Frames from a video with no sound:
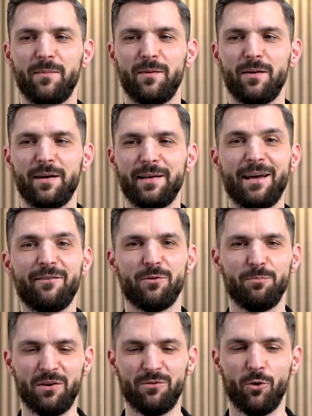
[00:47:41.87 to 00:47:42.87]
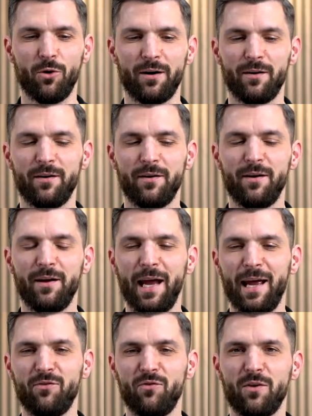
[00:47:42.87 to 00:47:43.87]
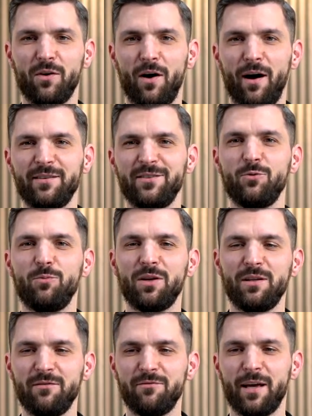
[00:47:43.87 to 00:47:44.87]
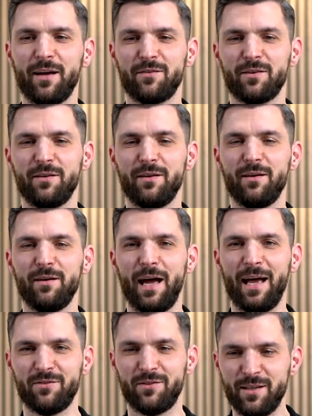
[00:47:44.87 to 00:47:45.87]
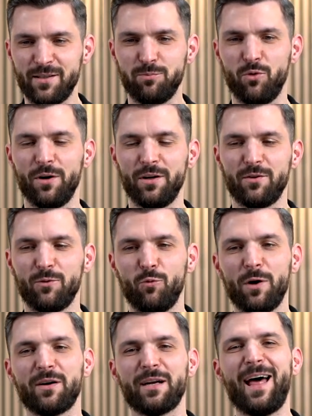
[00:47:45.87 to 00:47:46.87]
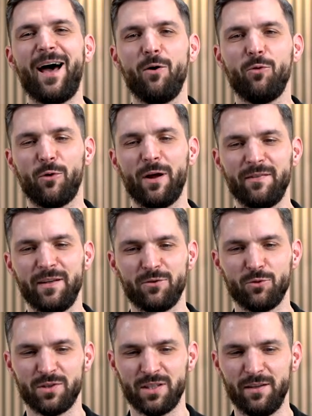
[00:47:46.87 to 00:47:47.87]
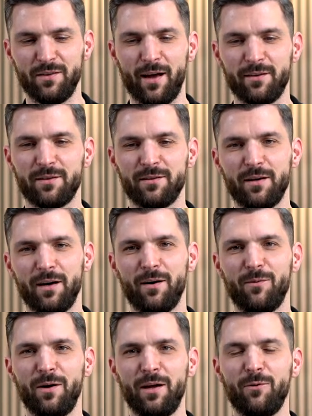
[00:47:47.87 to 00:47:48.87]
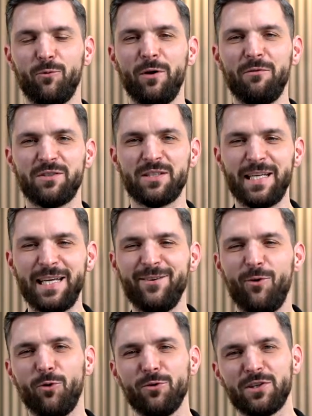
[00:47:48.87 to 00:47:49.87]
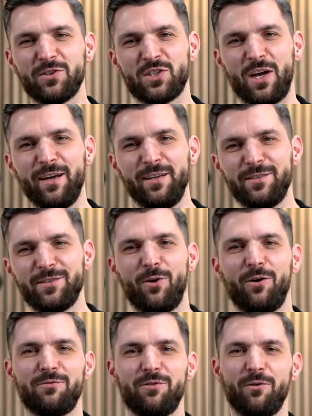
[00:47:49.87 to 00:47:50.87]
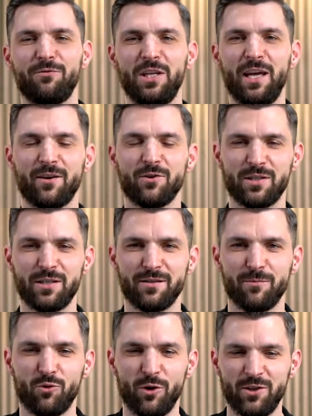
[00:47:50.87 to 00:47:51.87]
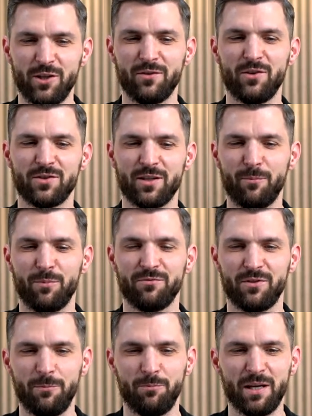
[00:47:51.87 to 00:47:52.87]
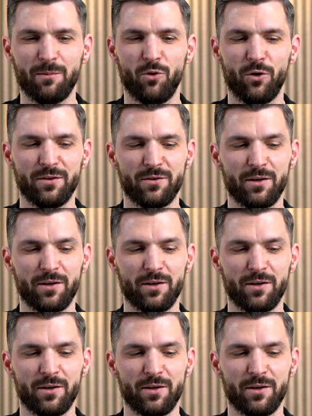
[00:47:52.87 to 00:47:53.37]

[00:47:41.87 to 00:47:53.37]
never before. And I do believe that at this point, we're now ready to see that. We've seen all the signs of the ecosystem reaching this type of tipping point,